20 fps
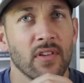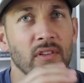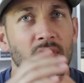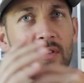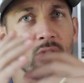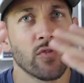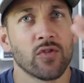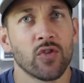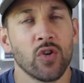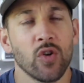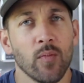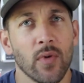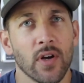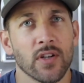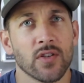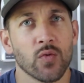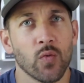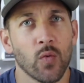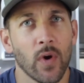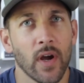a little too
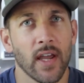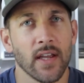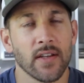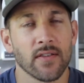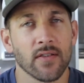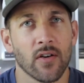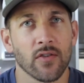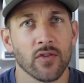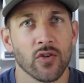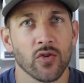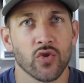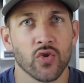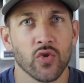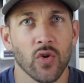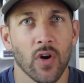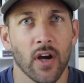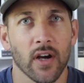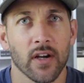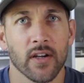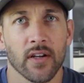much weight on your
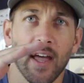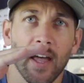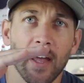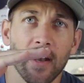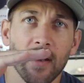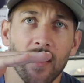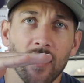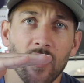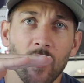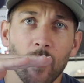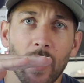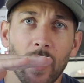truck and the